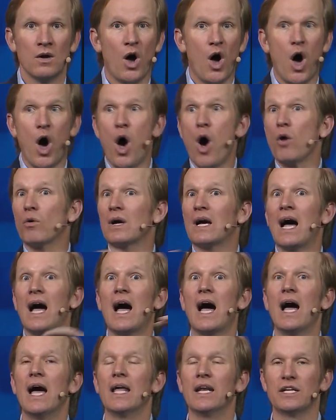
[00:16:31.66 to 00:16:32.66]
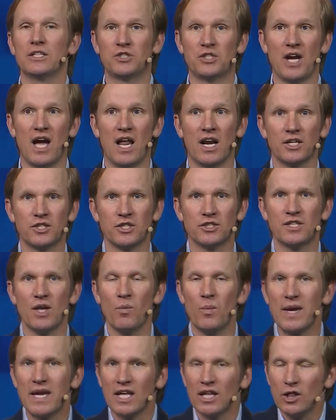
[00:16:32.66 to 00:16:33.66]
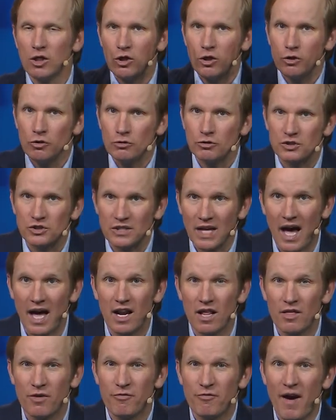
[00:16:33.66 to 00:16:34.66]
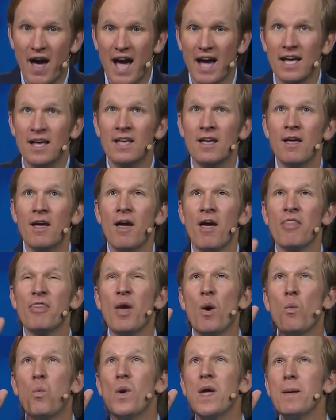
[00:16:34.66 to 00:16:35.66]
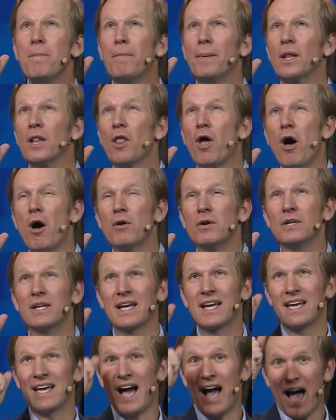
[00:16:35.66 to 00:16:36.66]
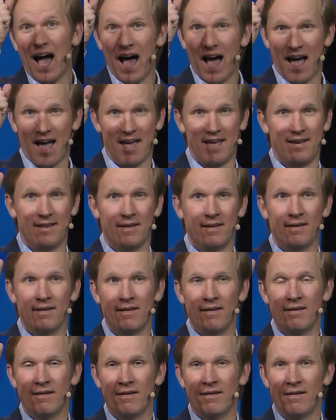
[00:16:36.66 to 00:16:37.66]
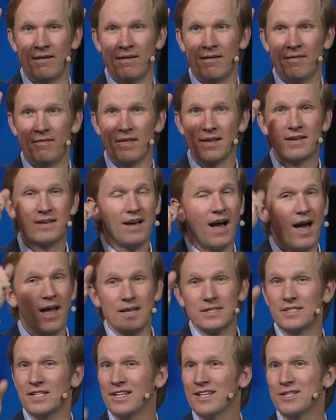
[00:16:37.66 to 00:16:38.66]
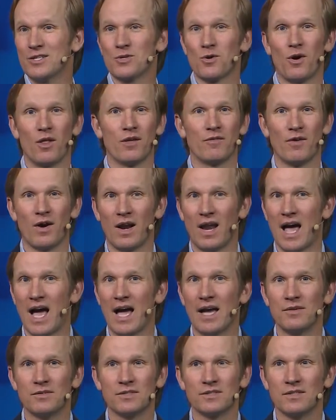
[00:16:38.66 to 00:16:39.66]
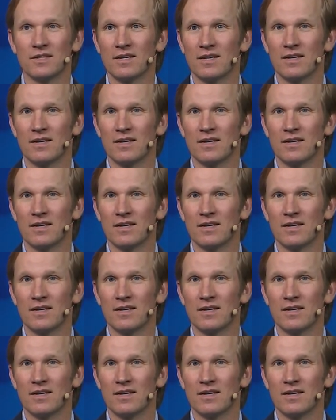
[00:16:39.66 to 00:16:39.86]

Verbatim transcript: all kind of challenges that we can lose sight of the fact that we belong to God, that God is in control of our lives,